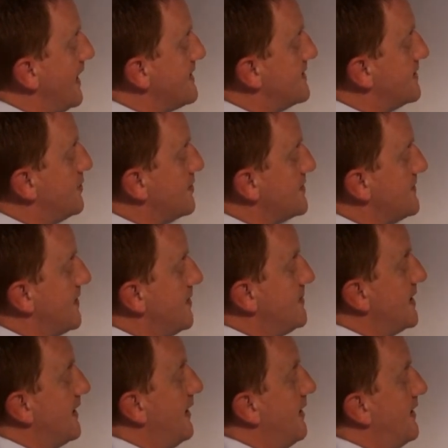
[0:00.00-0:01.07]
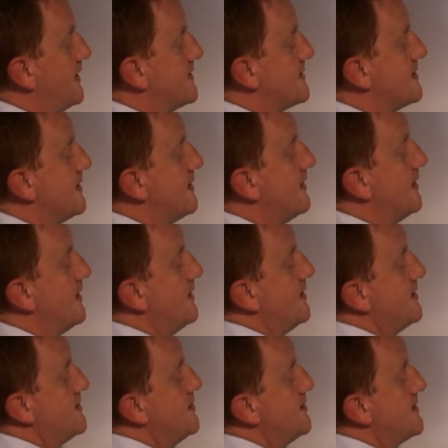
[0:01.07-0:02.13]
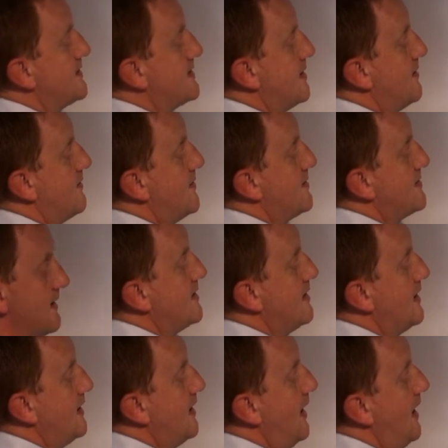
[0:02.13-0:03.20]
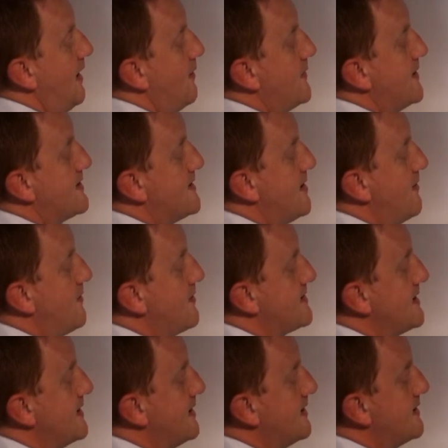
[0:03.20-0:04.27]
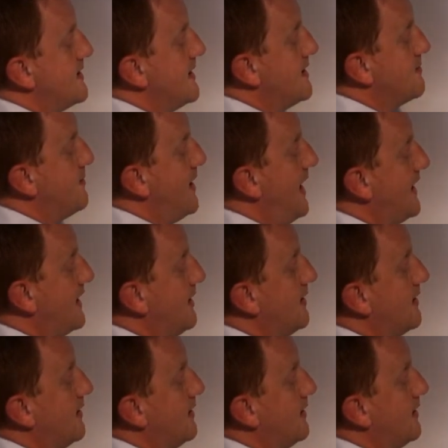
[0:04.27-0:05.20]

as it goes from the clients to the servers, and the servers sending data back